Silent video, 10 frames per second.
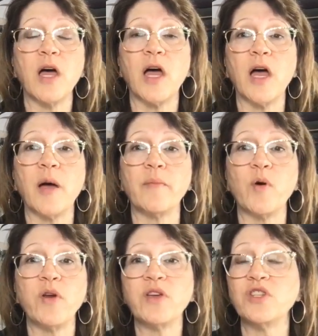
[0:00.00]
Um,
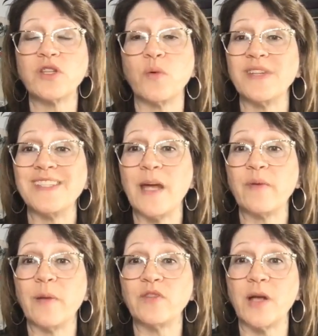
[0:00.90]
or you can just go into
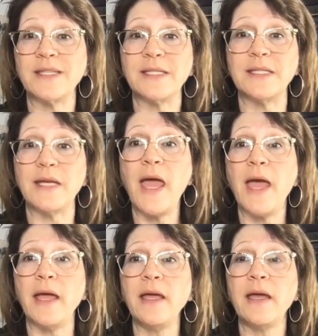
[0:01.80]

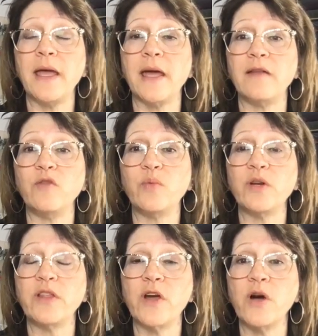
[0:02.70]
stampinup.ca and if you
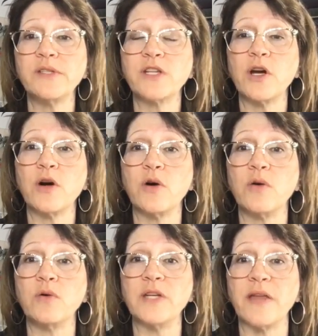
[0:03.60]
put in the host
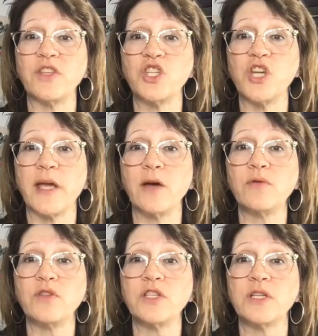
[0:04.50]
code at the
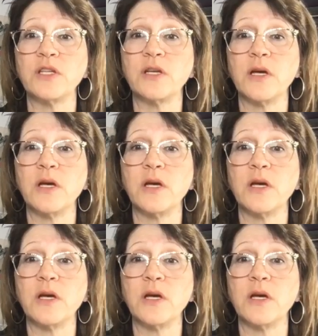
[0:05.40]
checkout,